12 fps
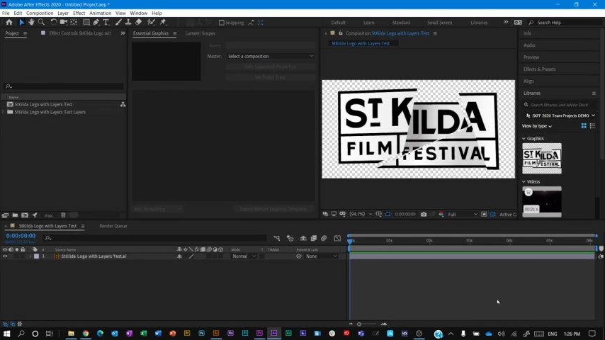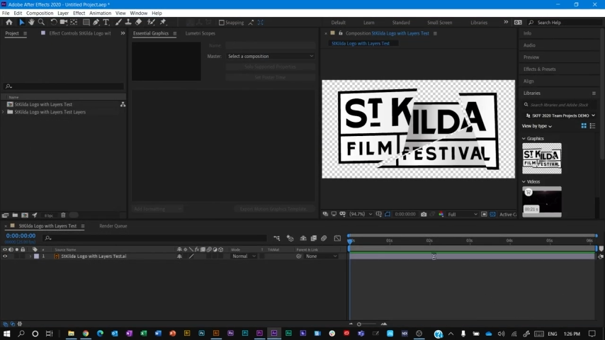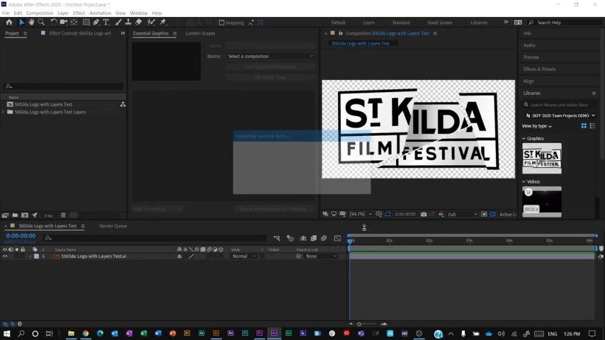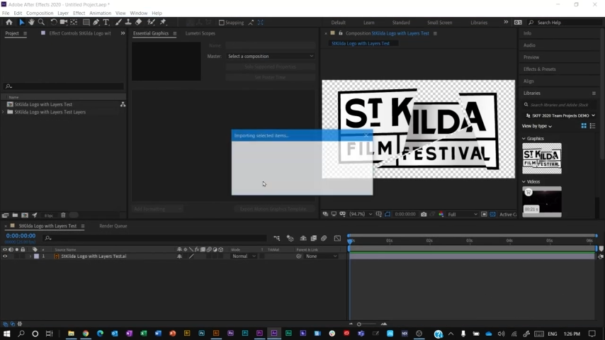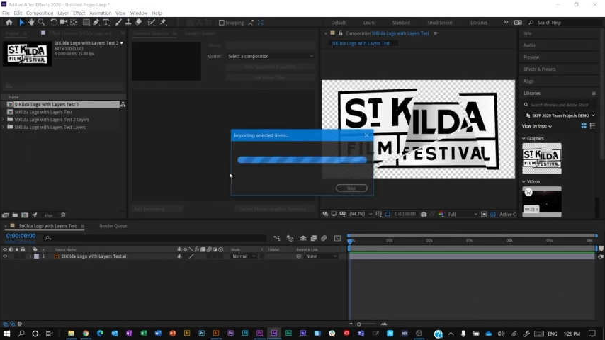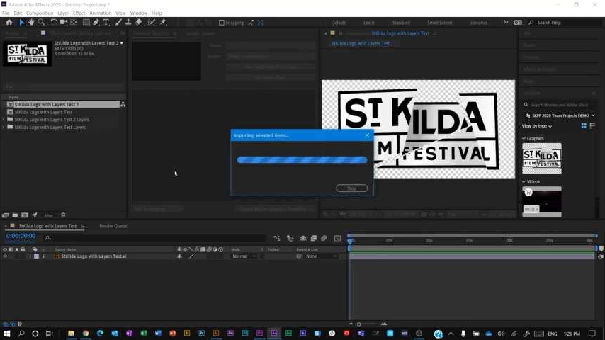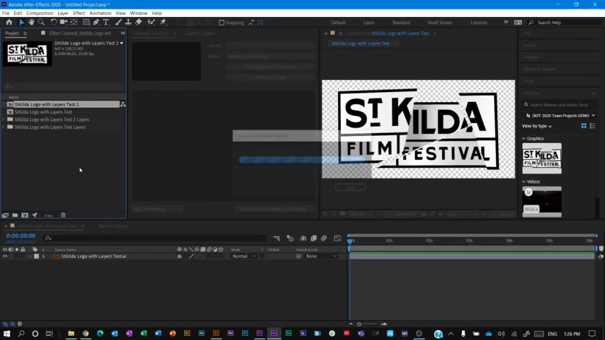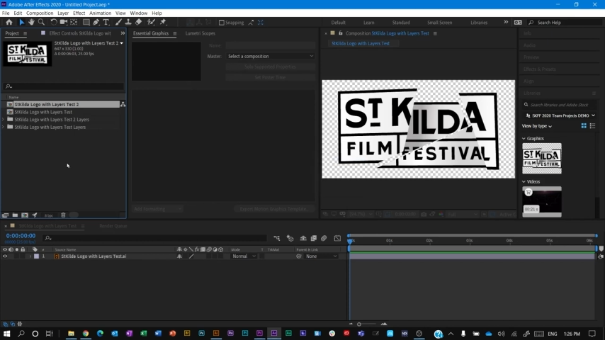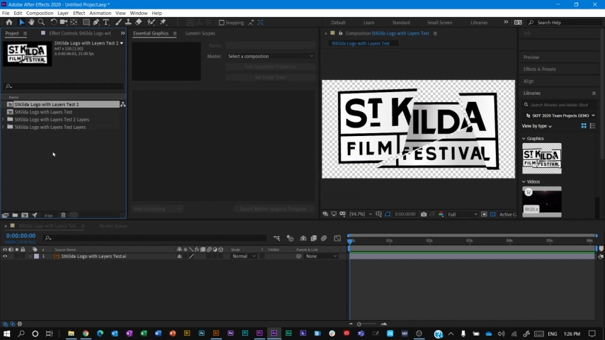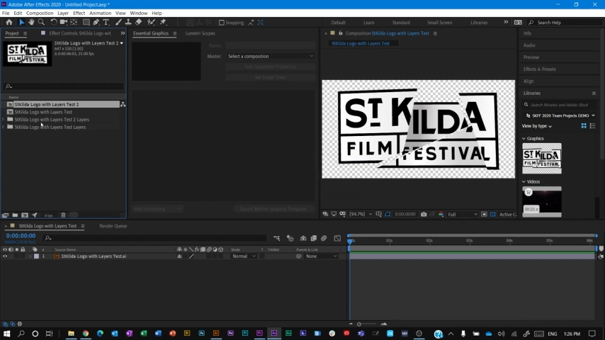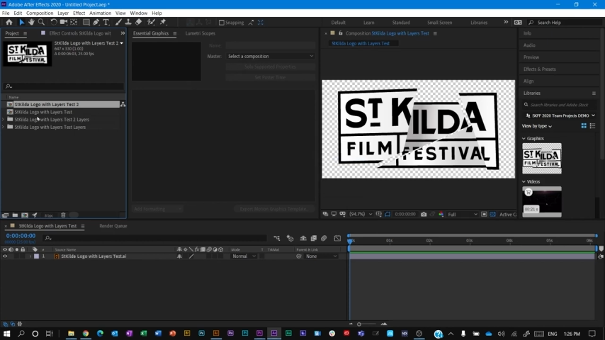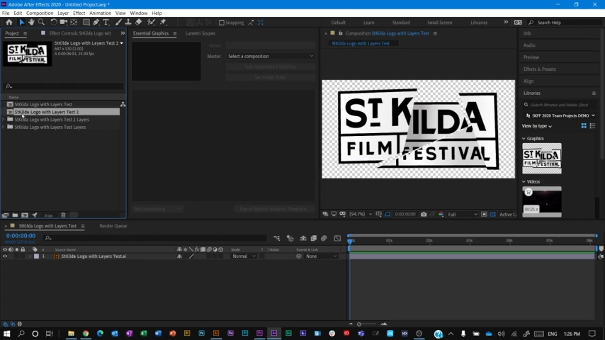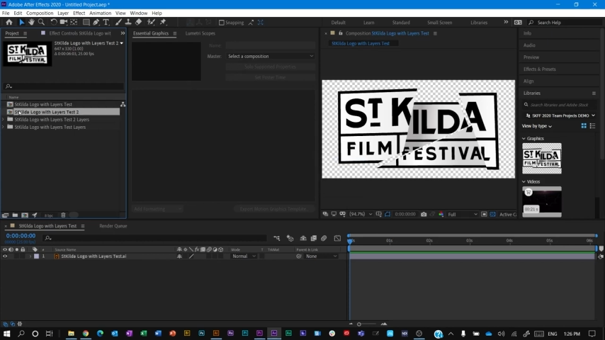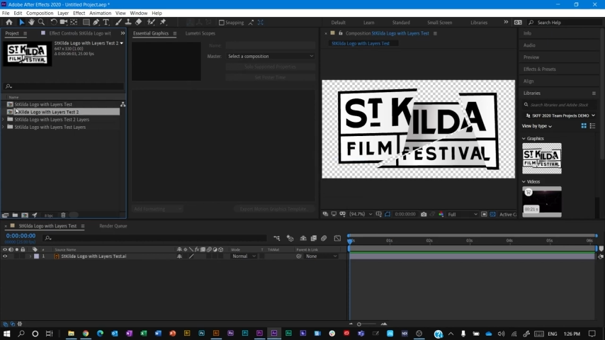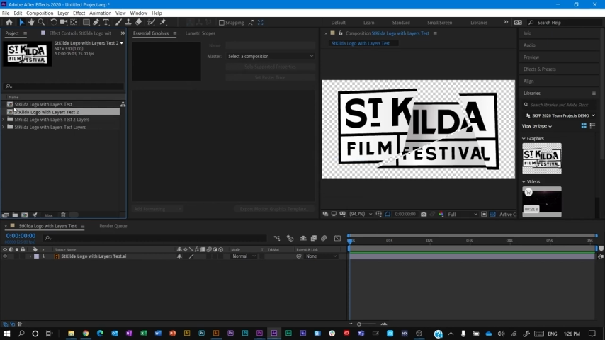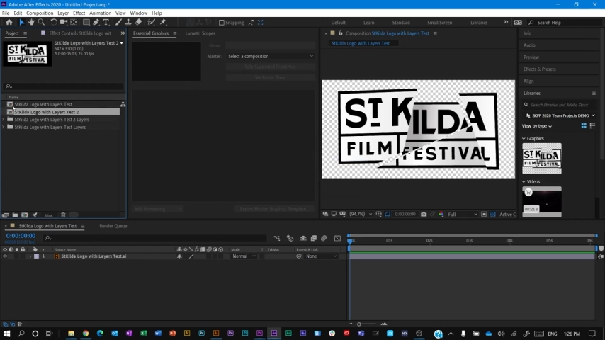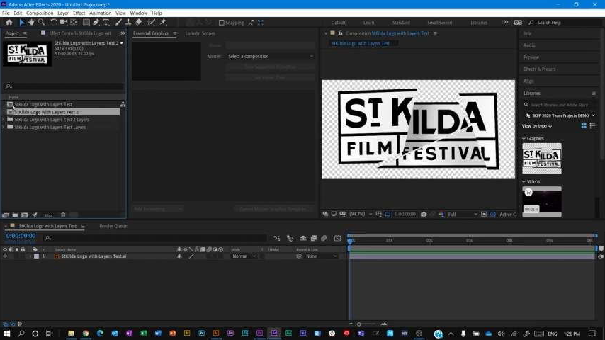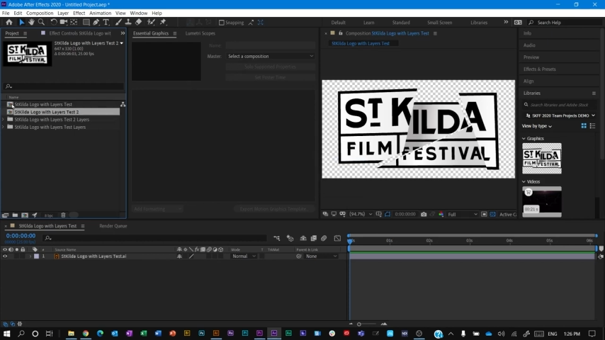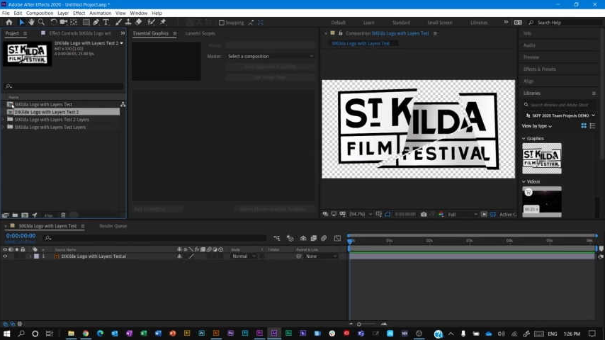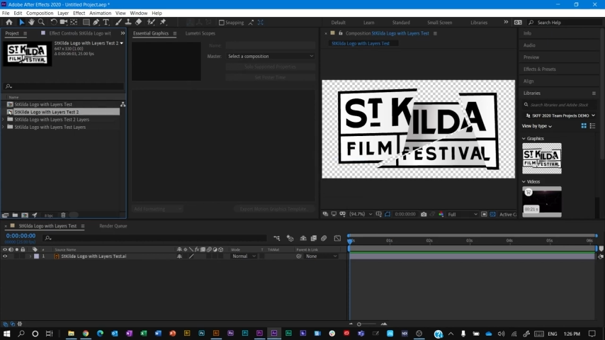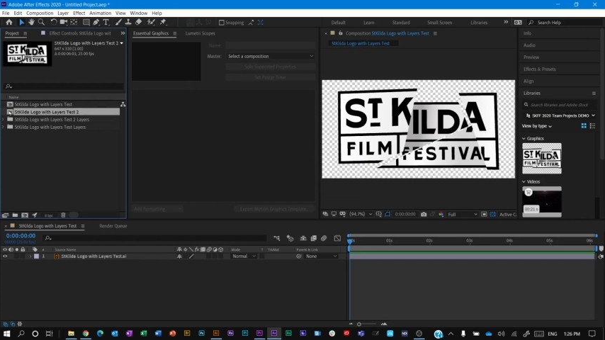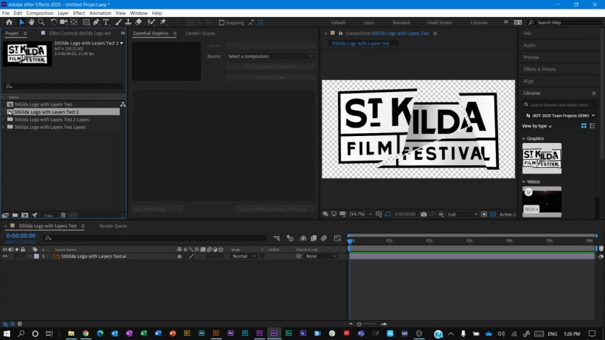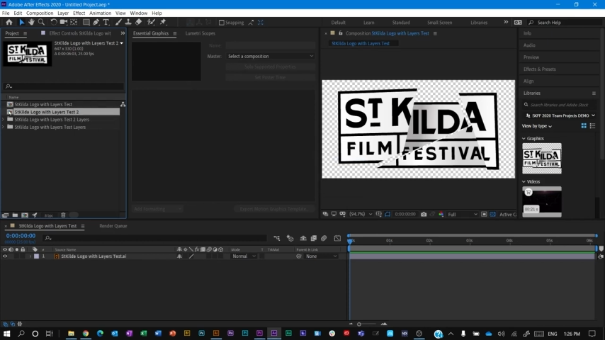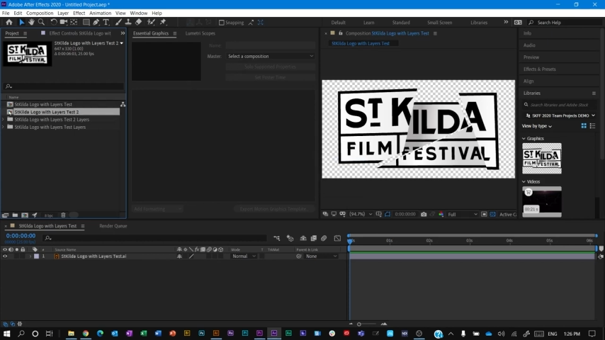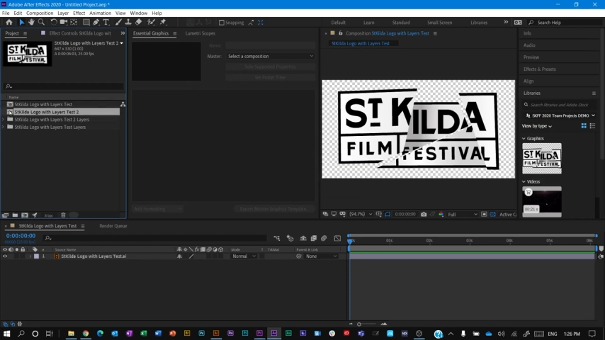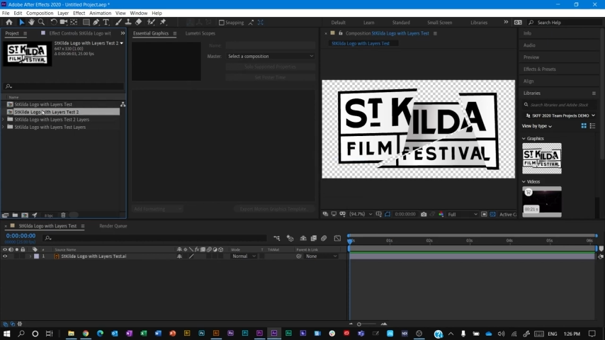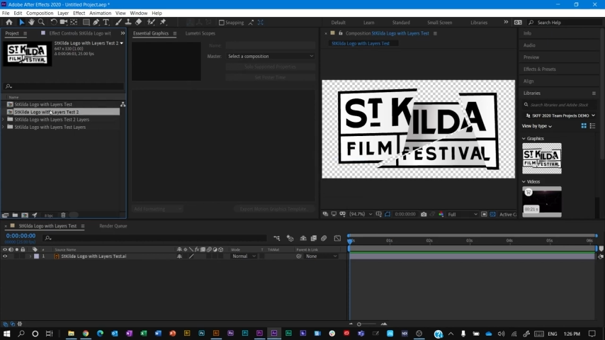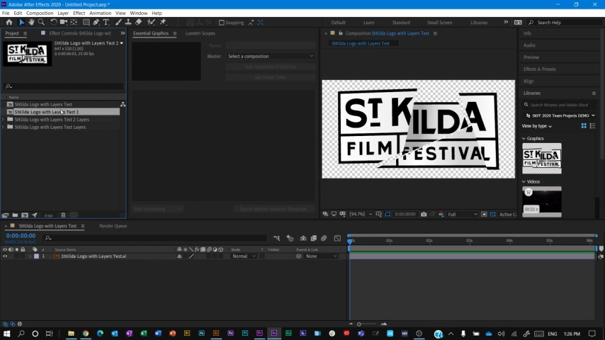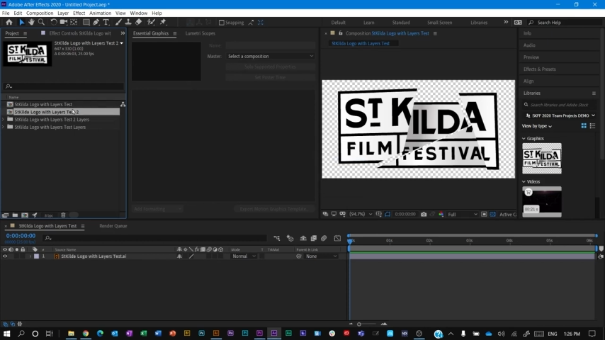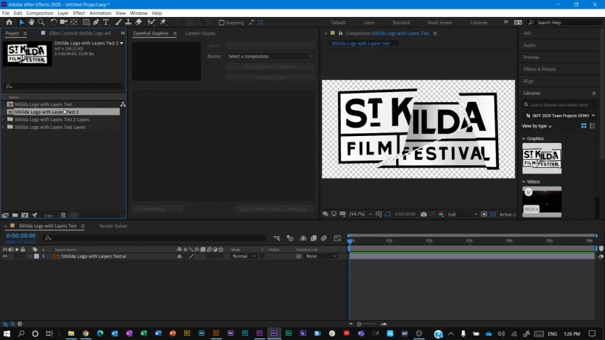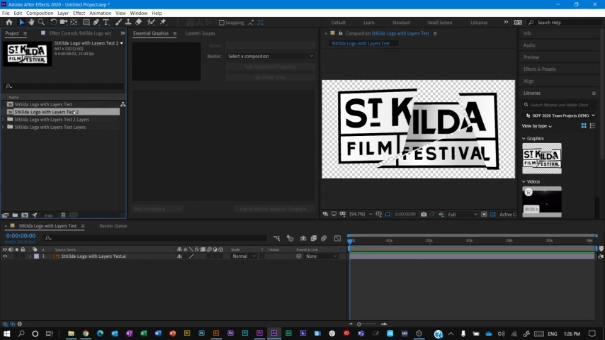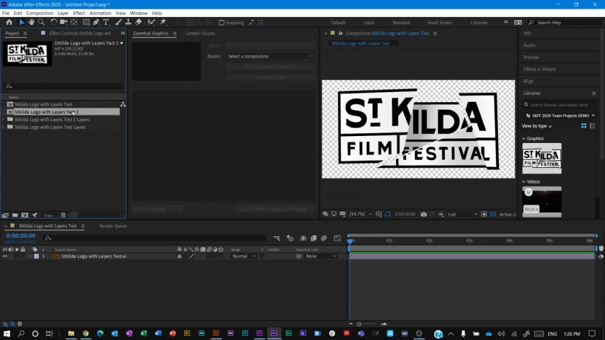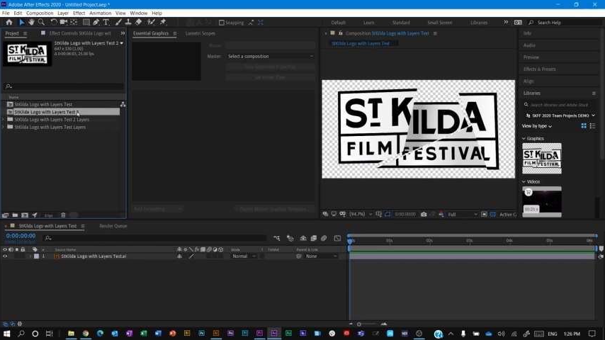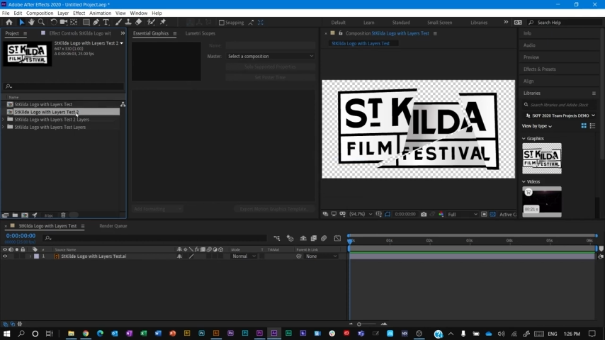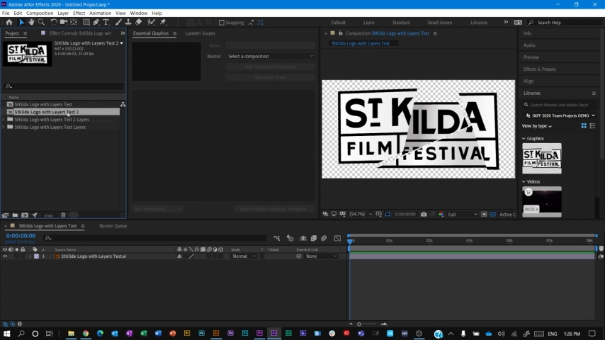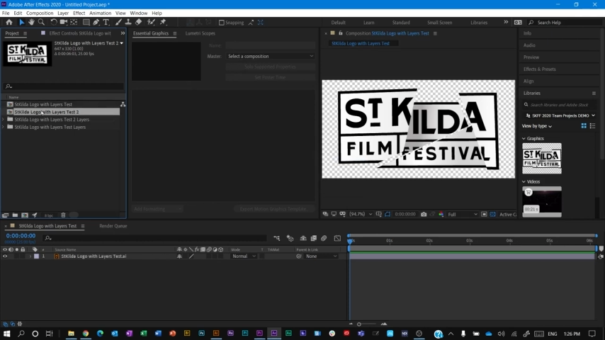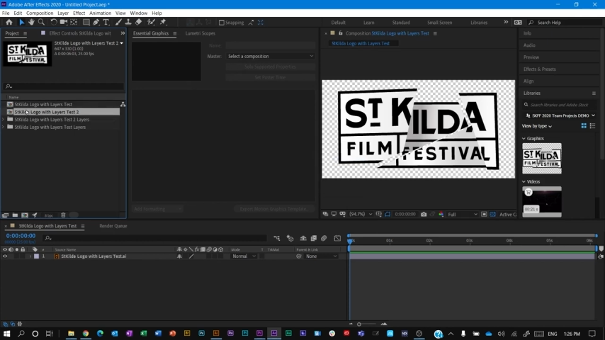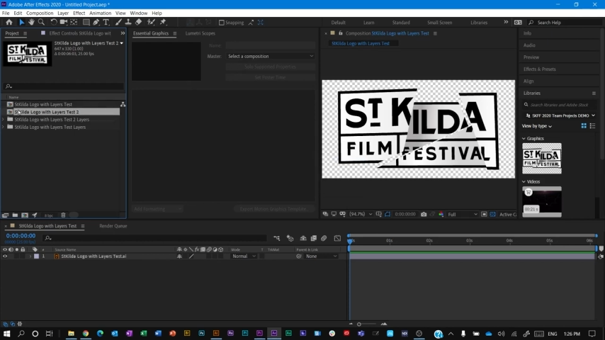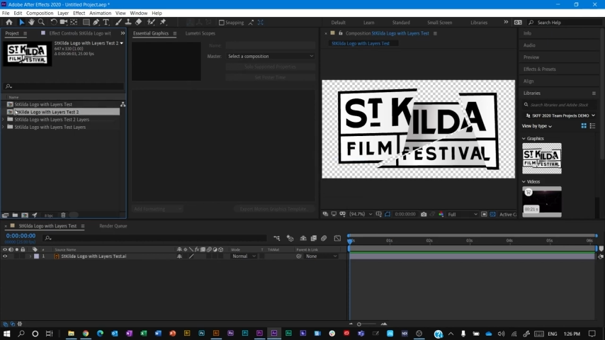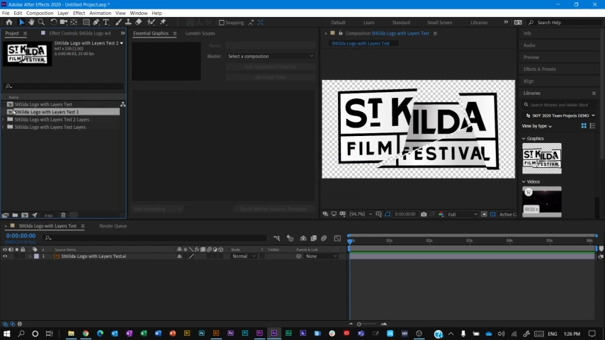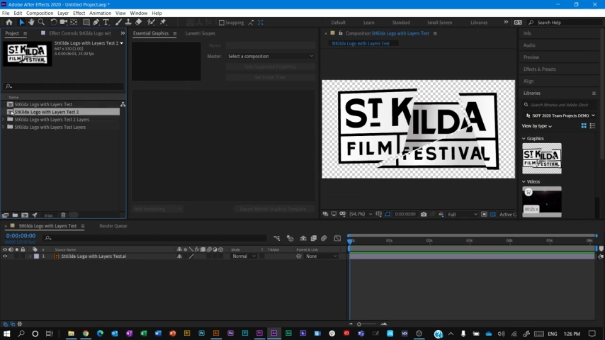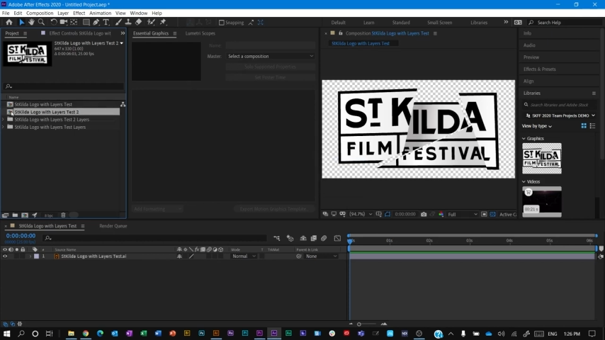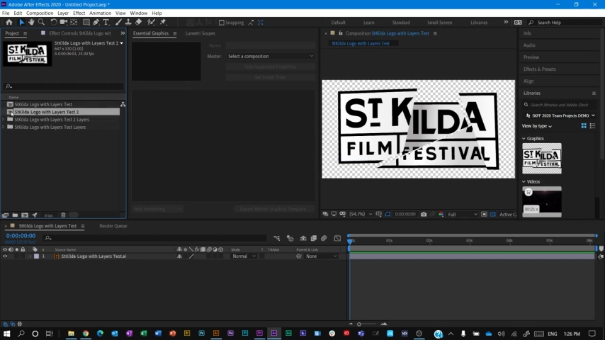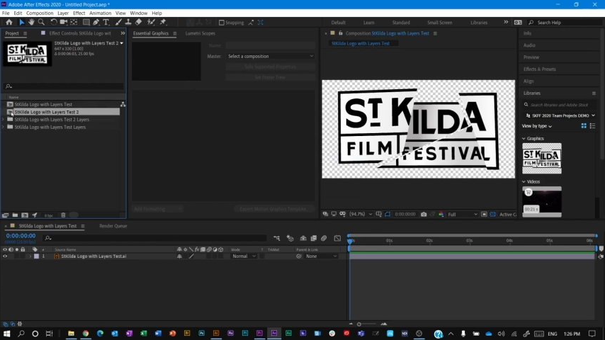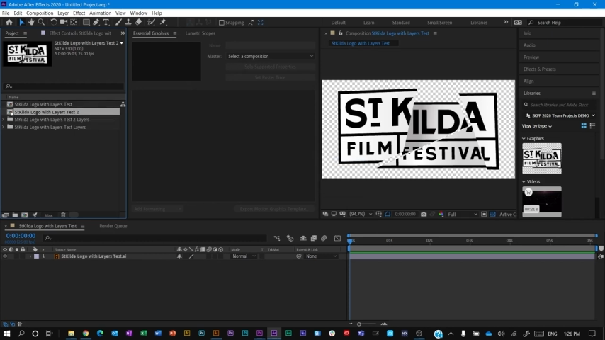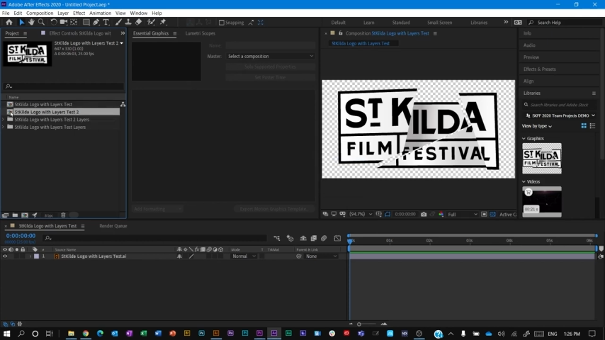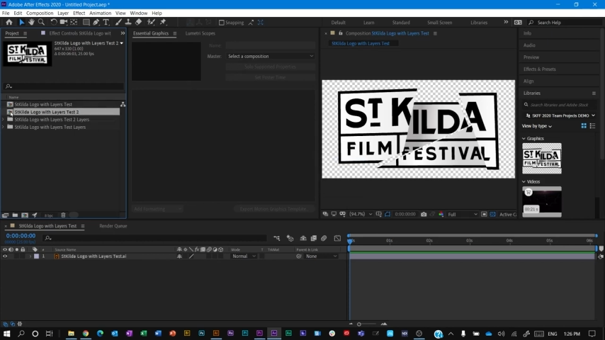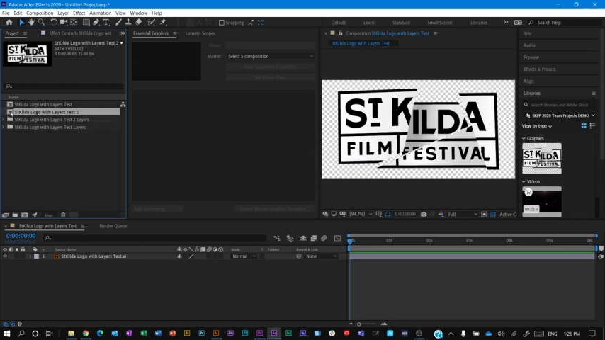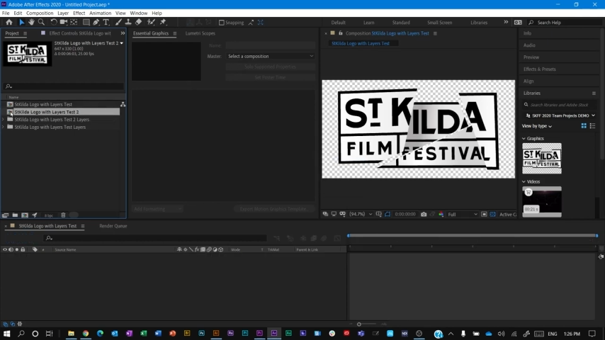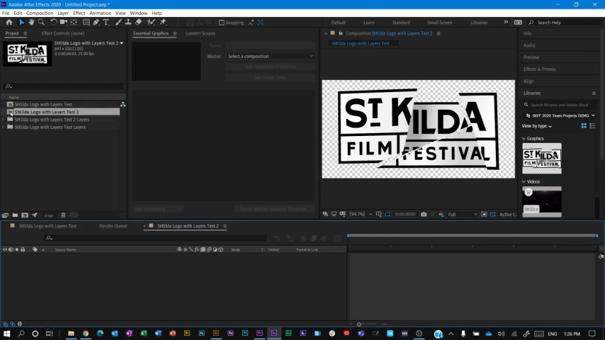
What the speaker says: Nobody's mouth can be seen.